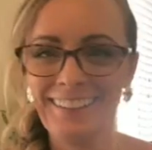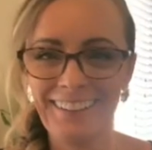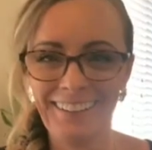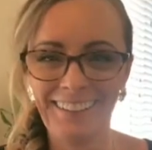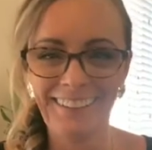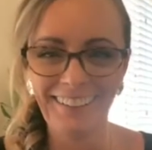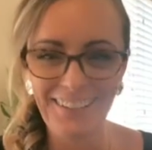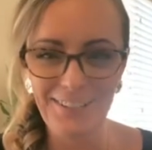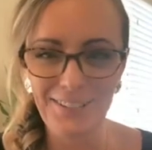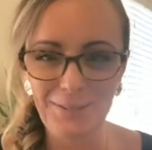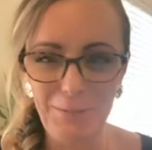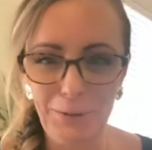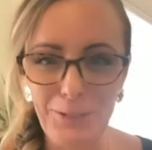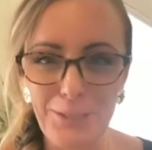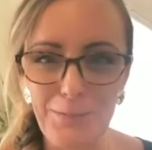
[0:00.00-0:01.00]
It's
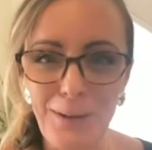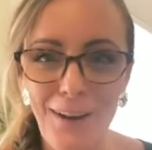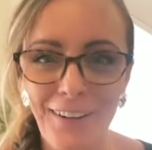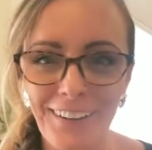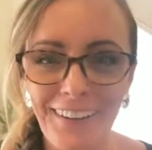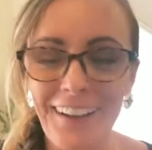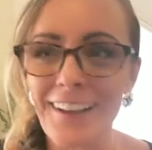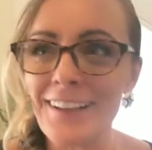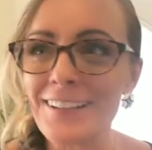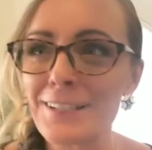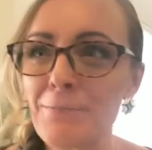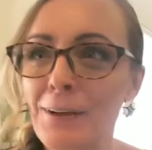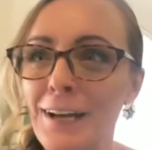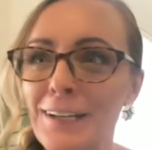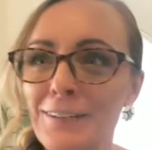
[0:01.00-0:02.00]
supposed to be on
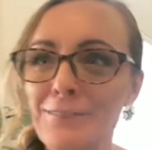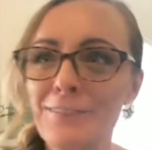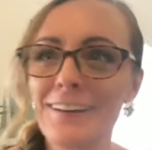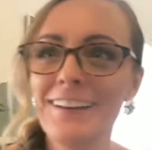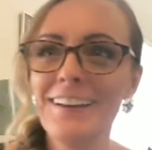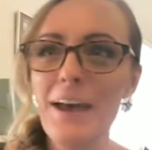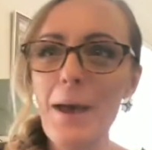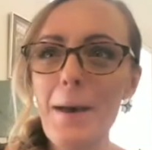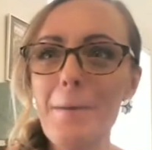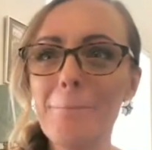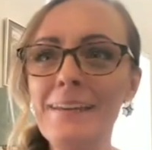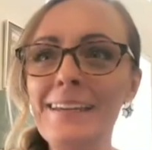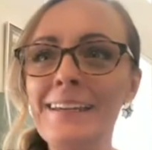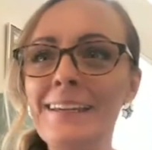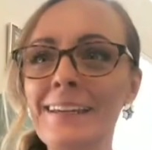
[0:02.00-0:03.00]
some kind of
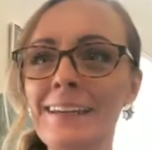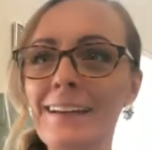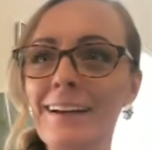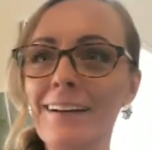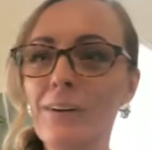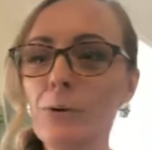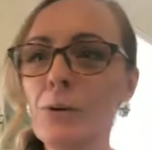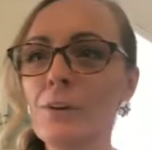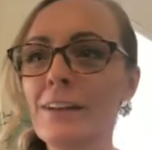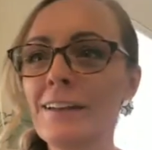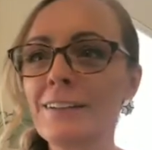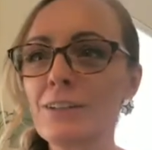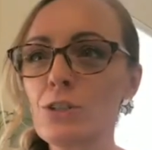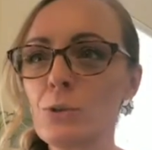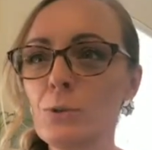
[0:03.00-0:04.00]
PE. Oh, you're
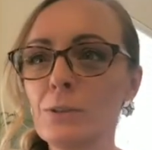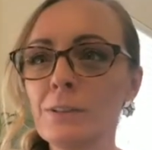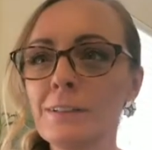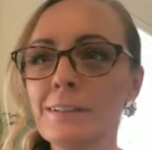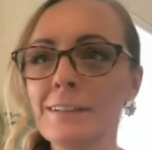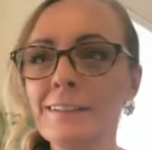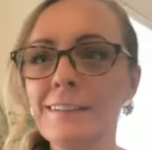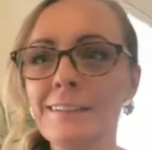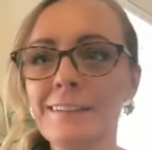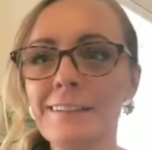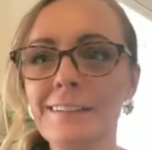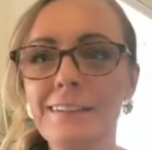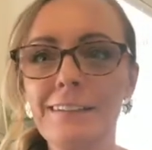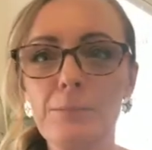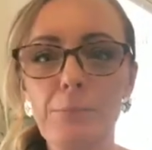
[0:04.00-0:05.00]
getting a tool?
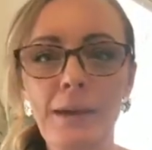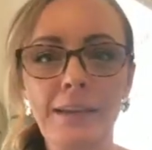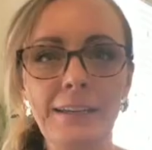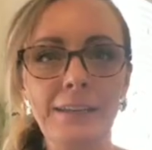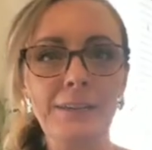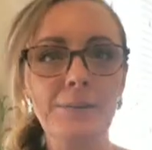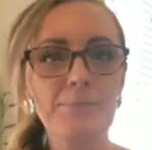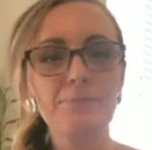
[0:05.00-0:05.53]
Getting a baggie.